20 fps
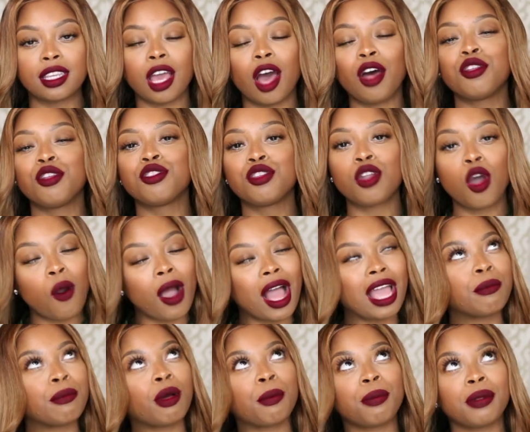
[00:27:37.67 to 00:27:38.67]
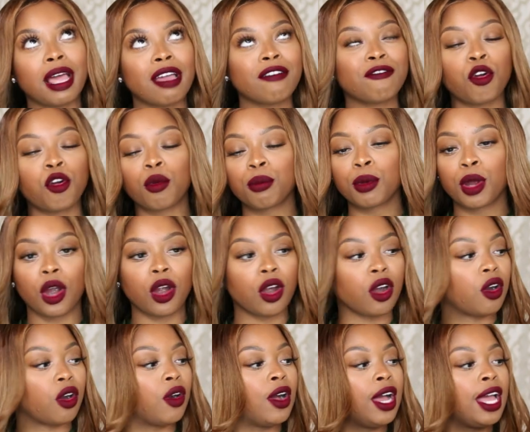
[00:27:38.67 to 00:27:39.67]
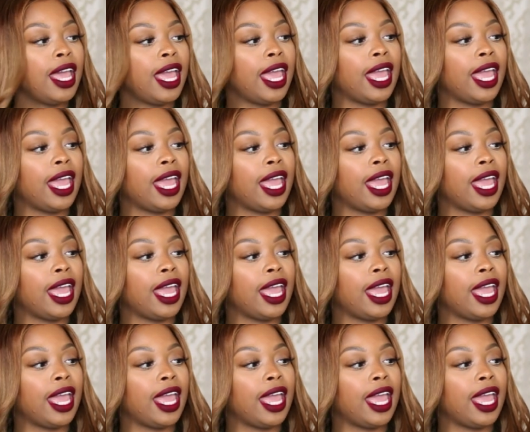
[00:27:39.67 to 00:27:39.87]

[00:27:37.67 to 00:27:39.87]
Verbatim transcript: Y'all know I am a platform girl,